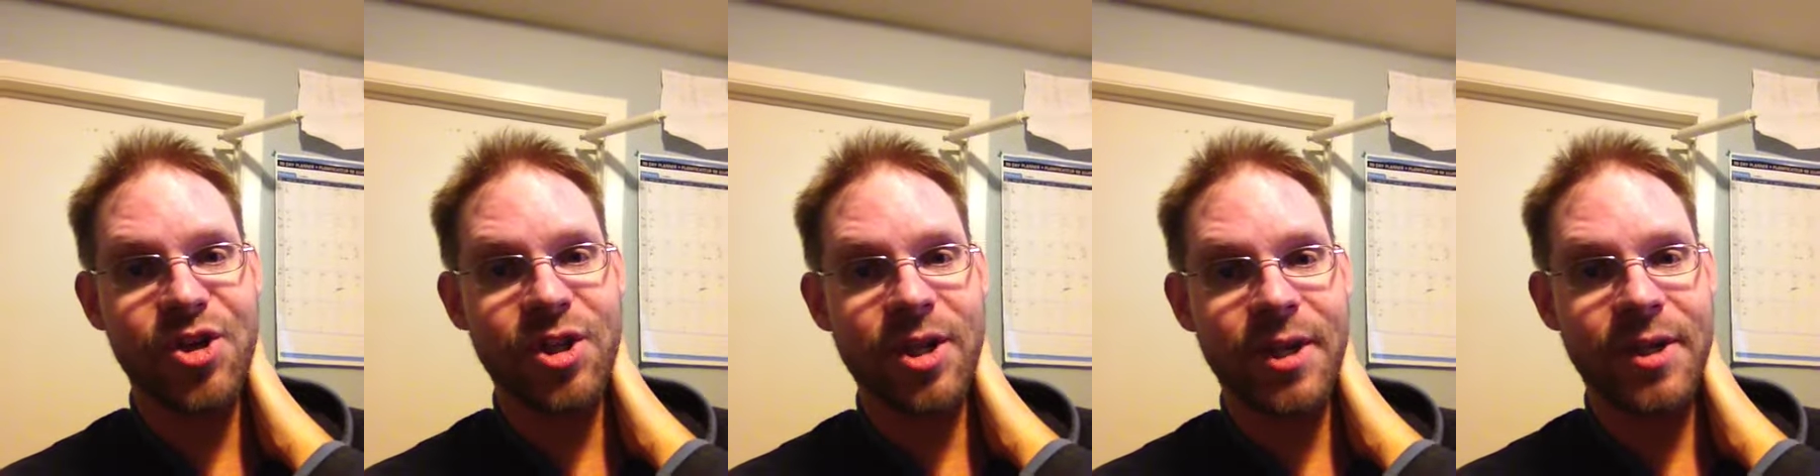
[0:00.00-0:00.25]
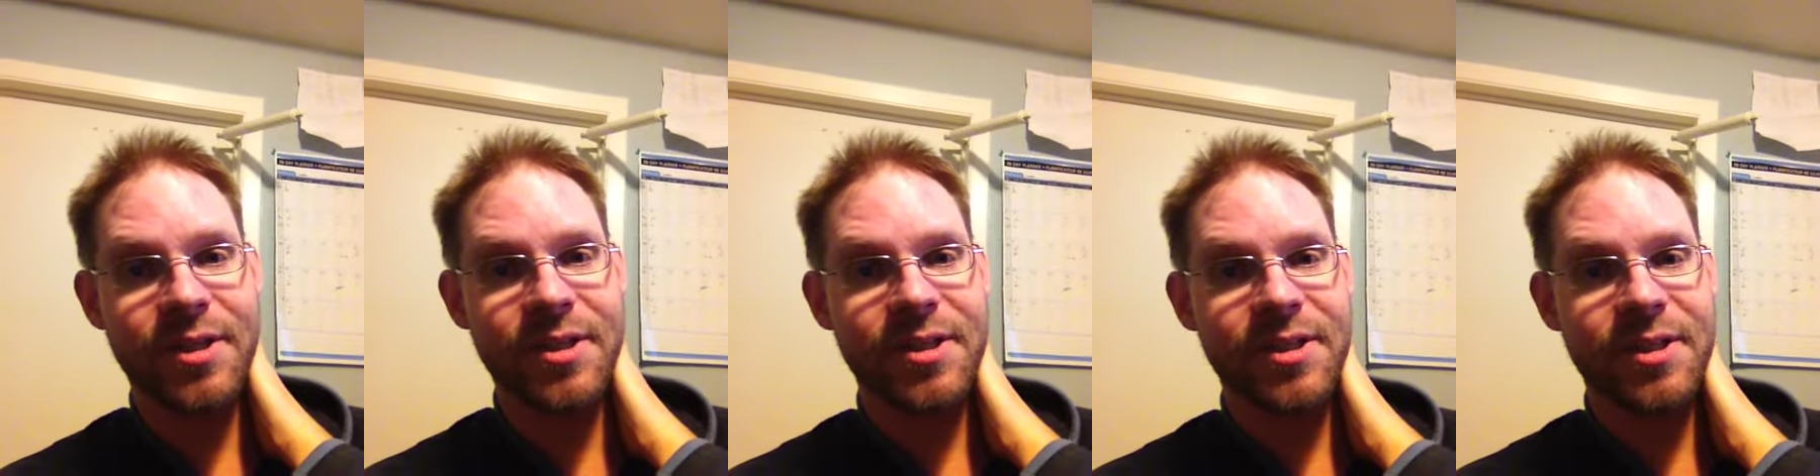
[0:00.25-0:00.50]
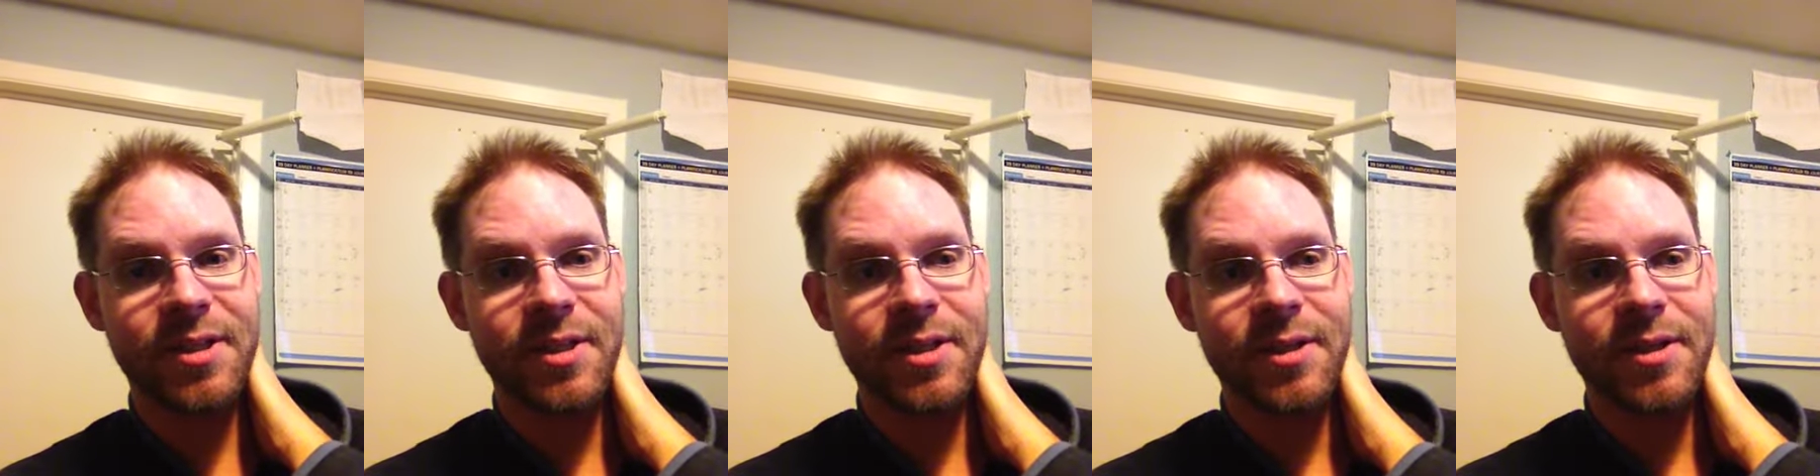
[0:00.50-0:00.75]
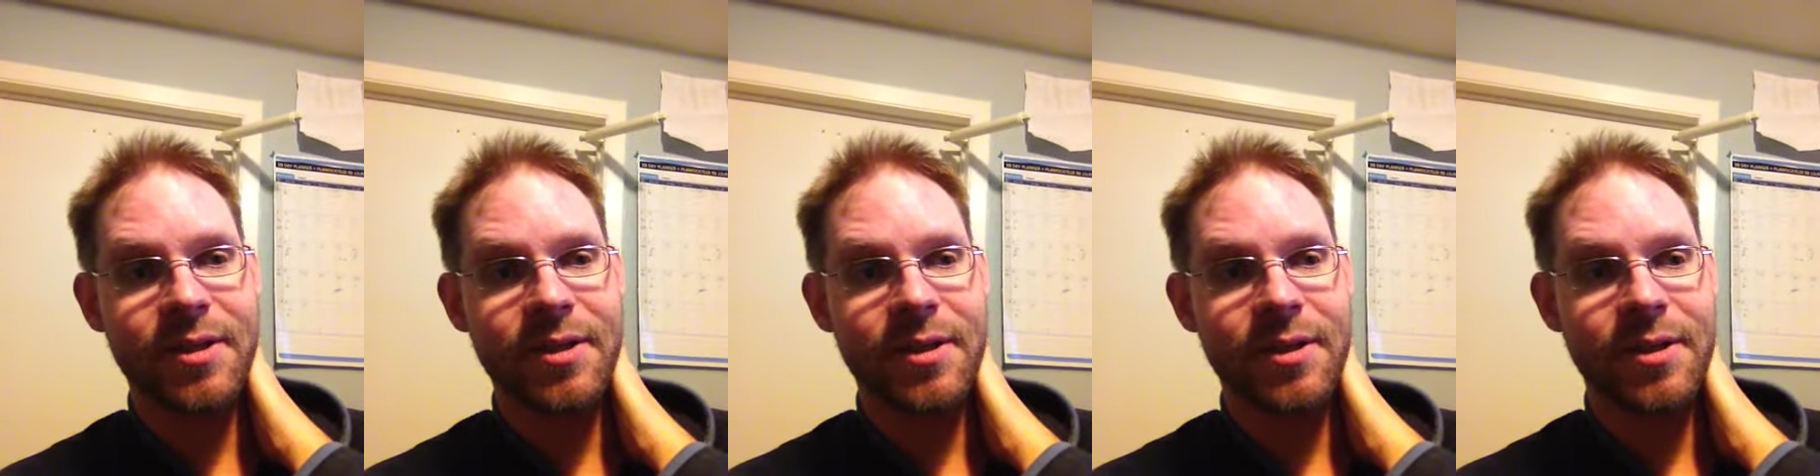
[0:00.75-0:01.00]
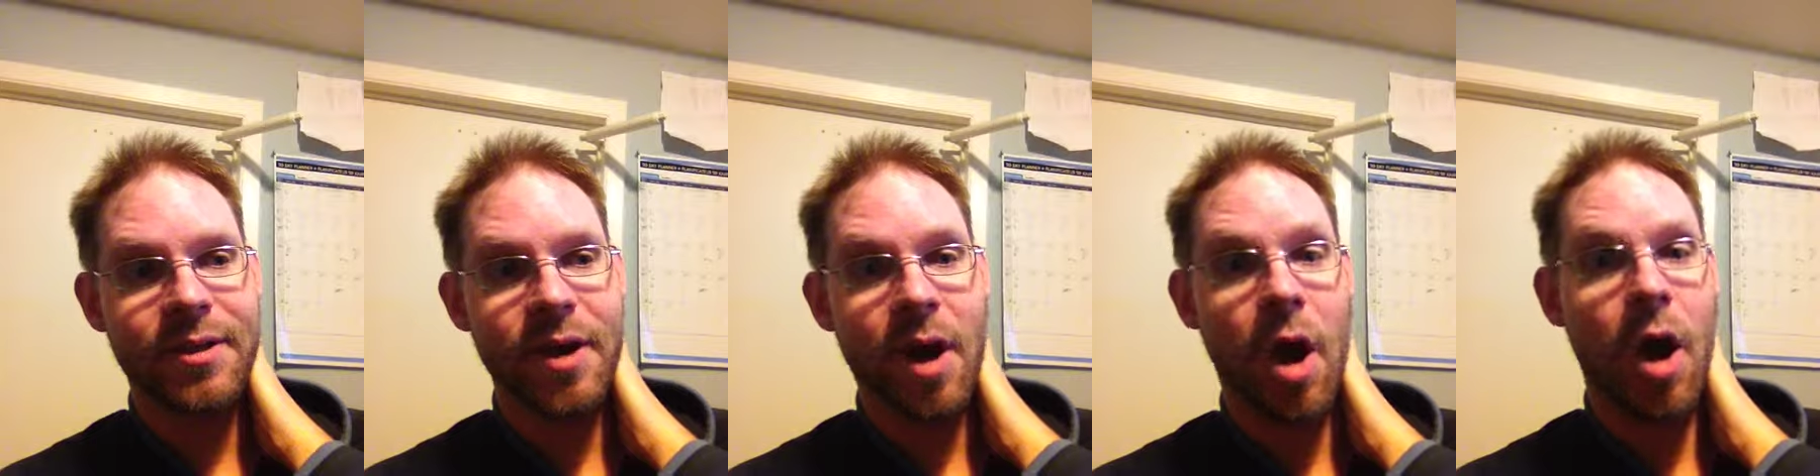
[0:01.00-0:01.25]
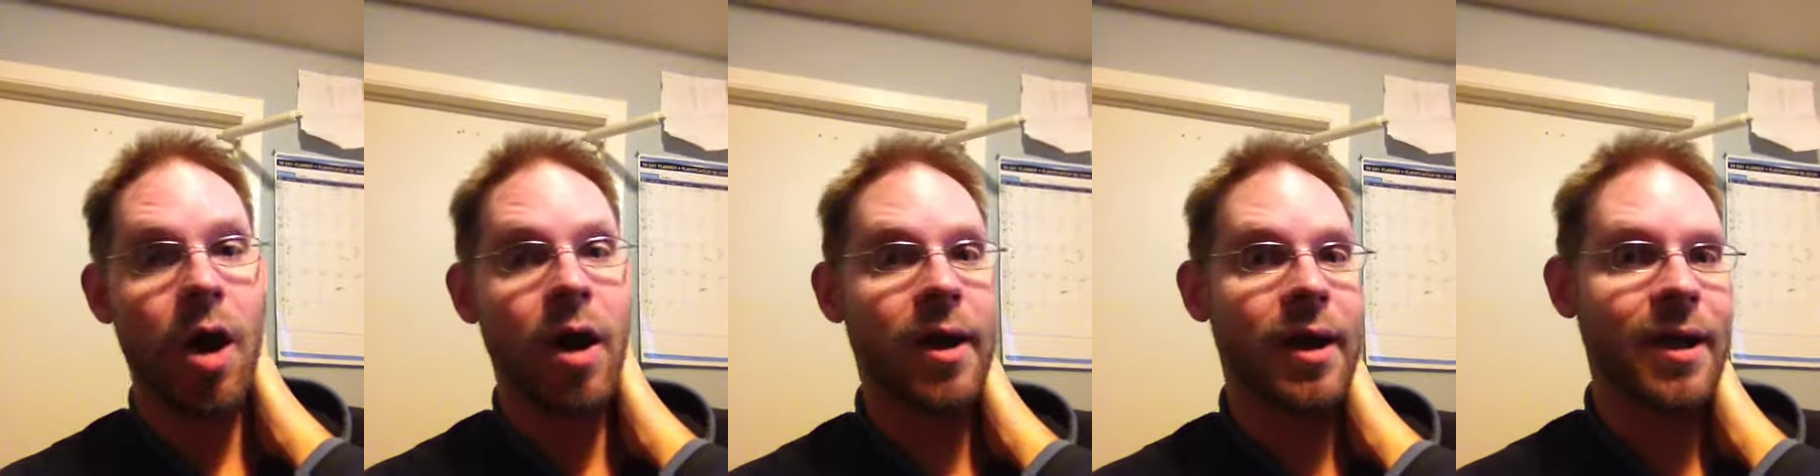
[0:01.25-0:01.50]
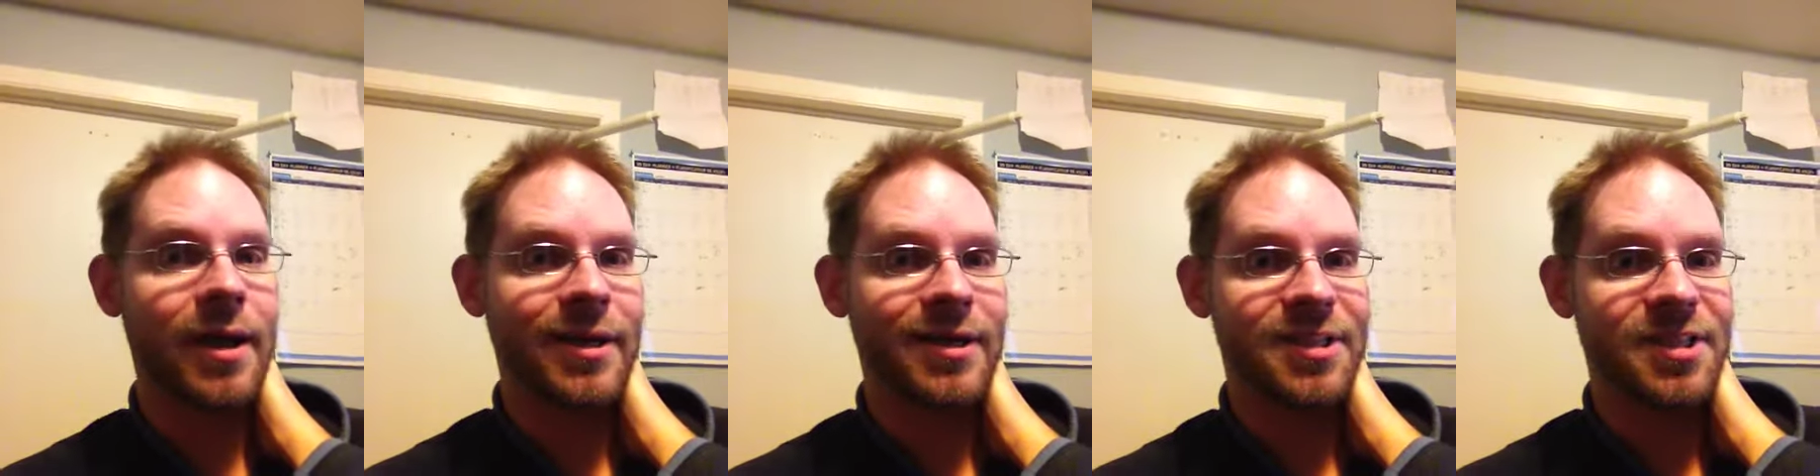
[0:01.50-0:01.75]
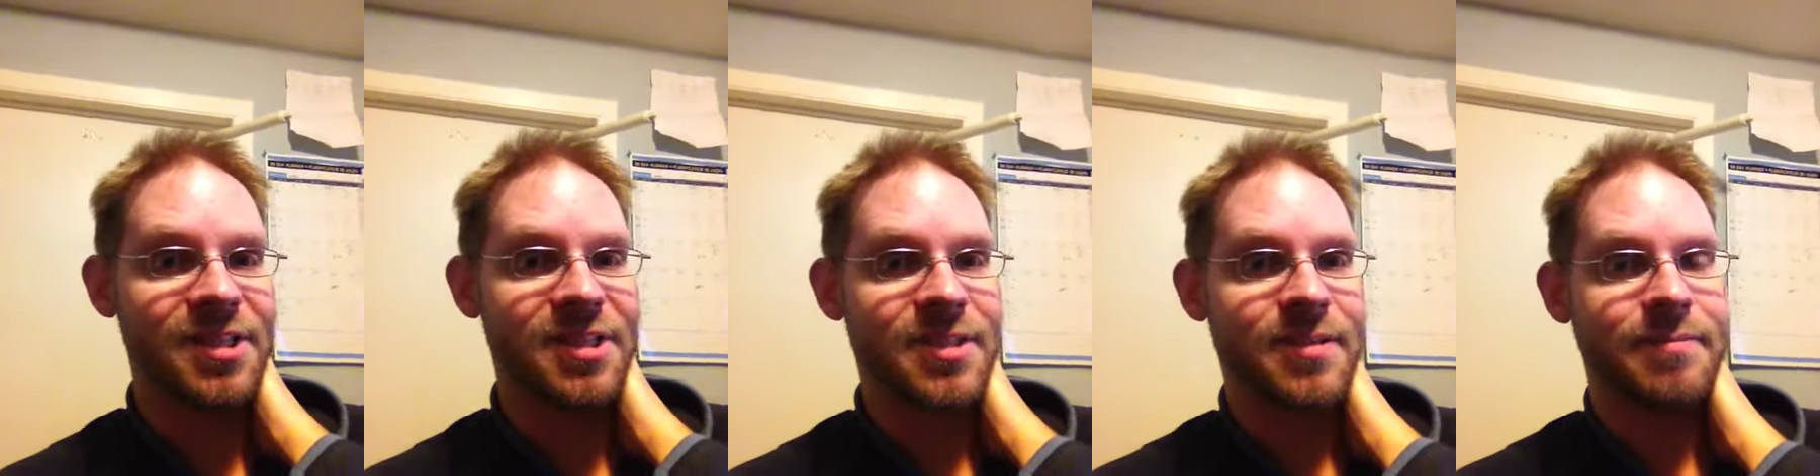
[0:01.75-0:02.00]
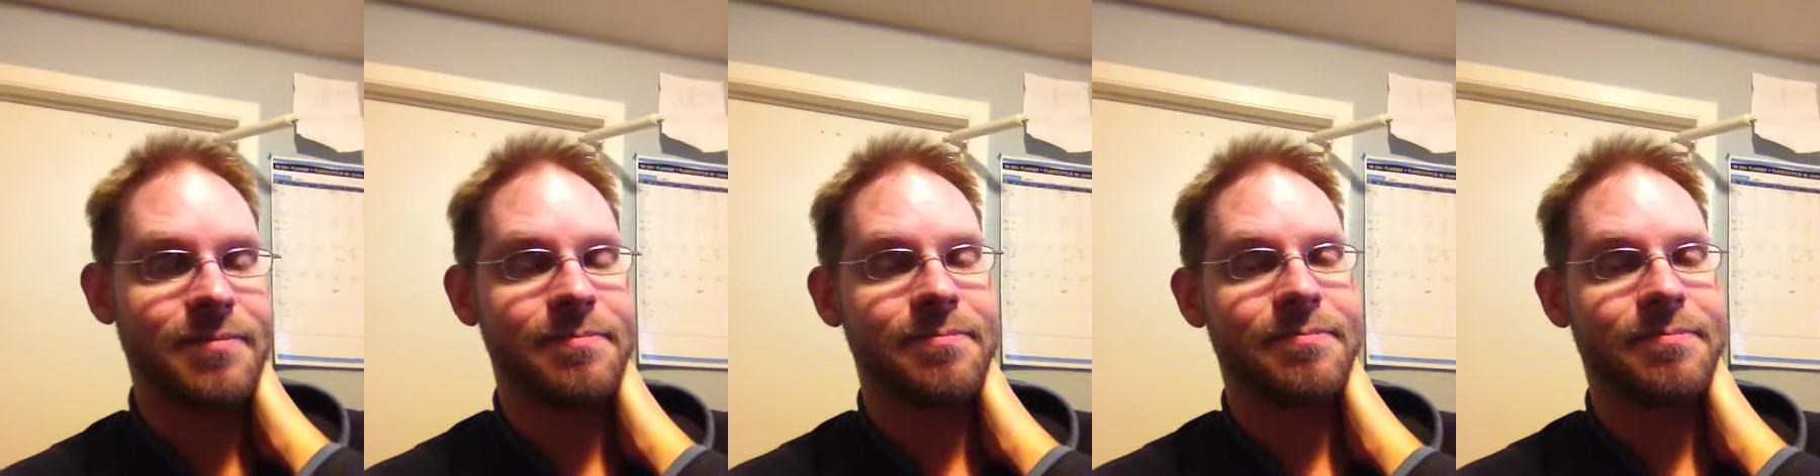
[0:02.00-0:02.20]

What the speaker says: sheets on ice,